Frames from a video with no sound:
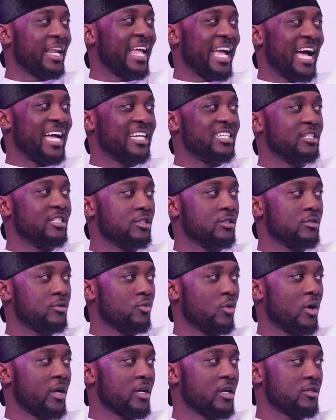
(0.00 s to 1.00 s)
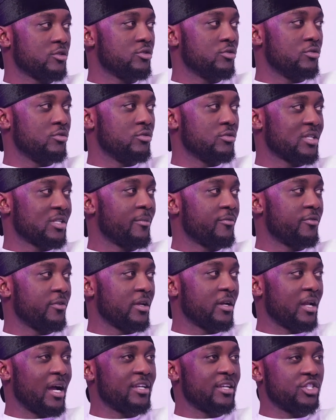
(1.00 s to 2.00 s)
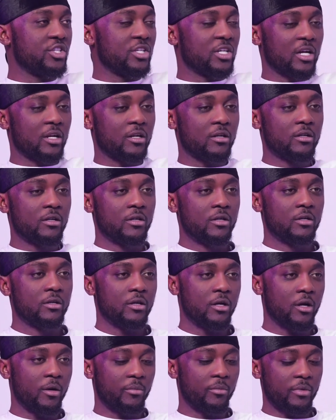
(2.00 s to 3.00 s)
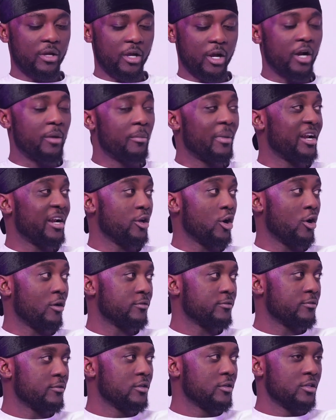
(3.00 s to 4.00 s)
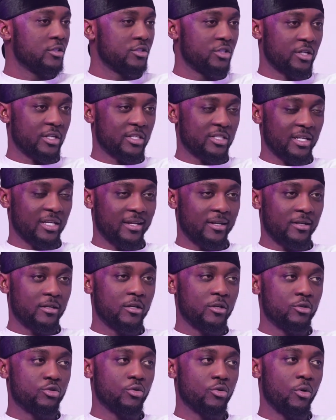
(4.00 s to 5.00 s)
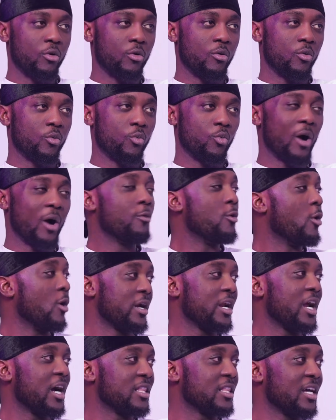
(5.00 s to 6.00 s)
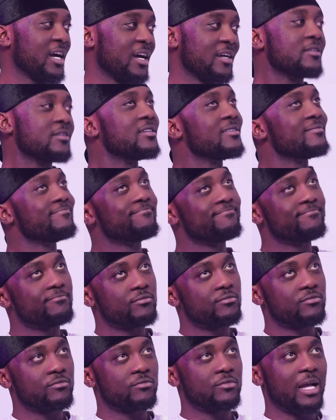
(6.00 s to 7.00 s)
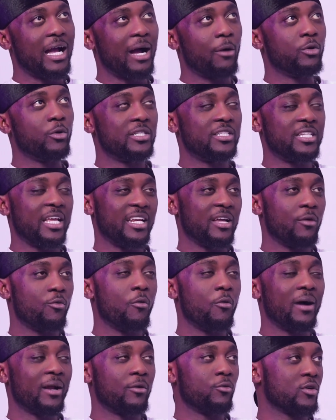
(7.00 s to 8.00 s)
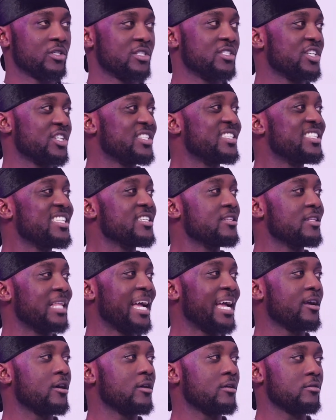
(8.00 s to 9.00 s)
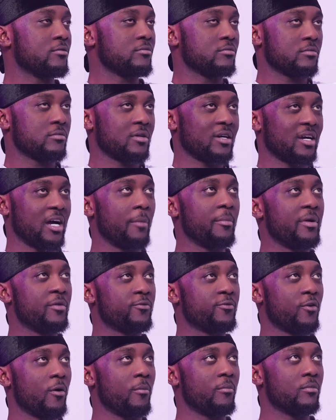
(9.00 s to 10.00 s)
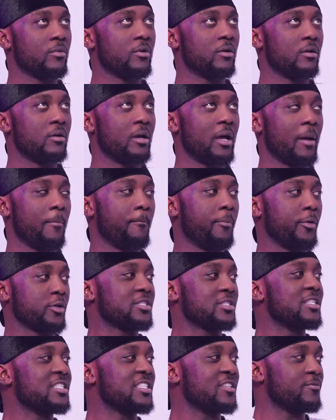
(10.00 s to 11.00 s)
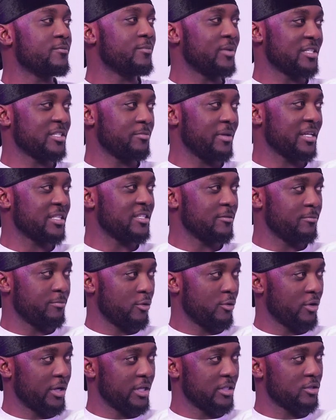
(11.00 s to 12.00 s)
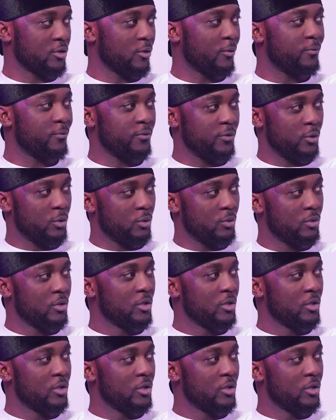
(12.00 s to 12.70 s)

A handiwork to do, something that she can earn money off. Do you understand? So one way or the other, I would say the woman was just coming from a positive perspective point of view.